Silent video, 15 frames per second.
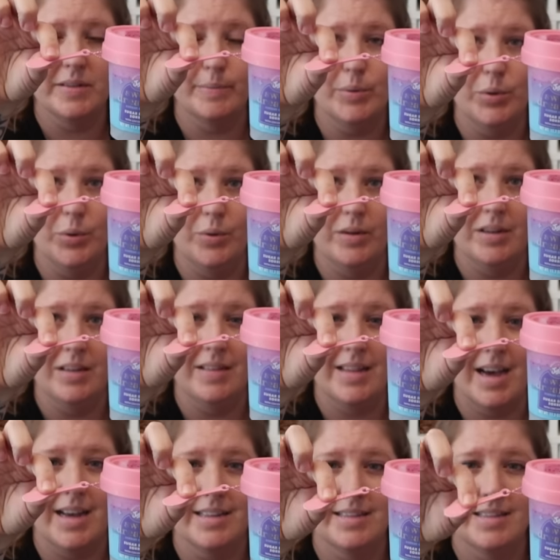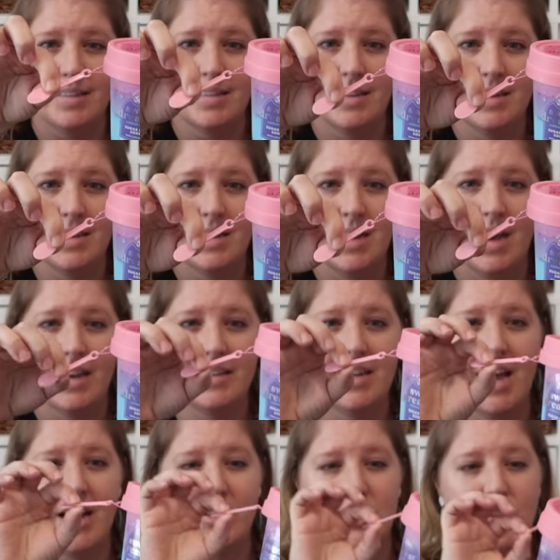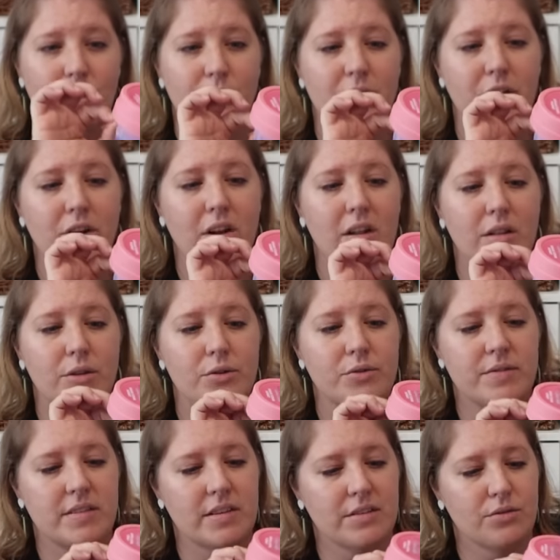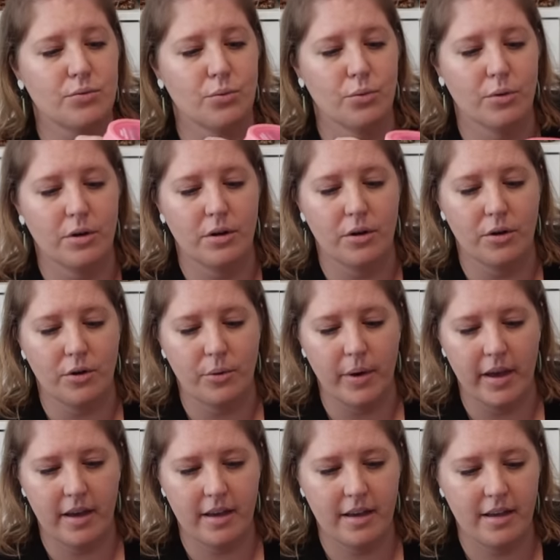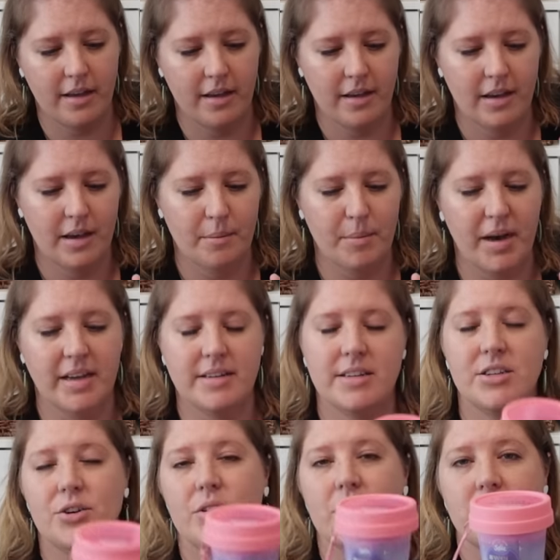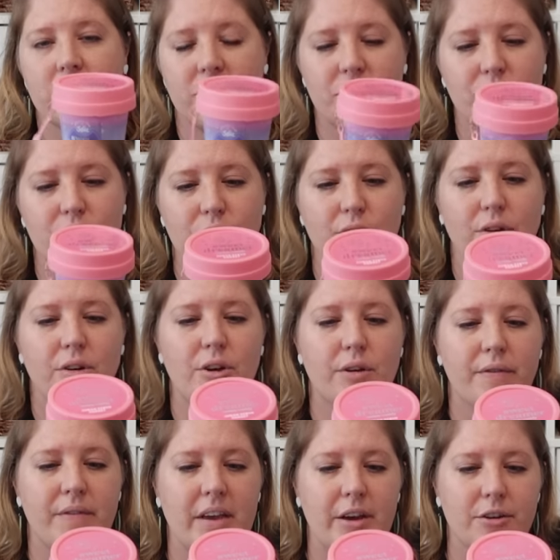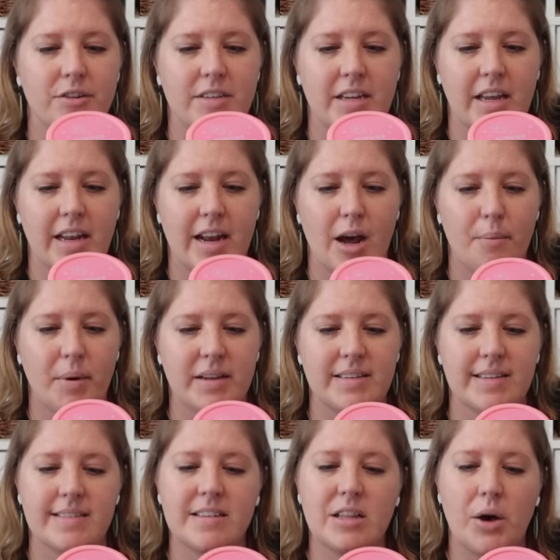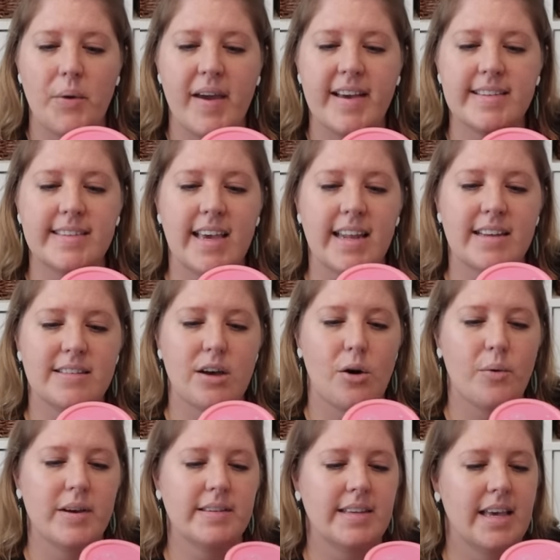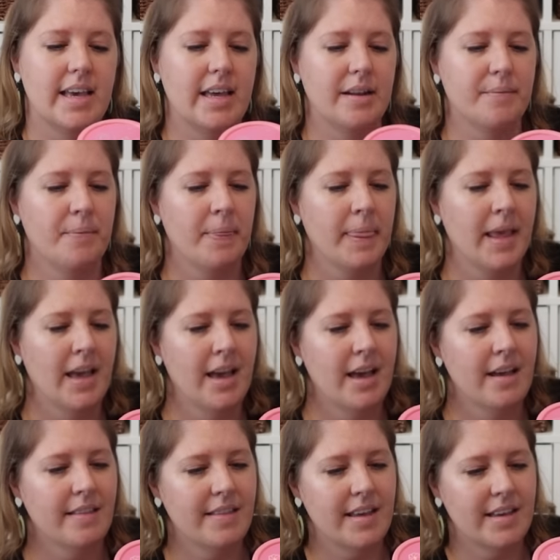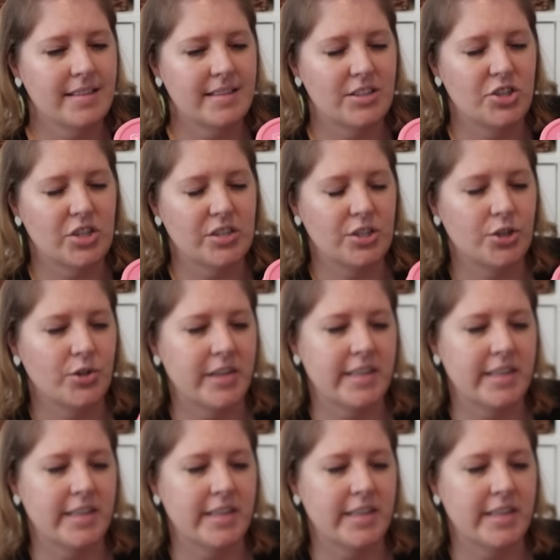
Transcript: spoon. That's attached. So they're gonna lose this real quick, but you can just use your, your fingers to get it out. But it says glowing skin is always in. This gentle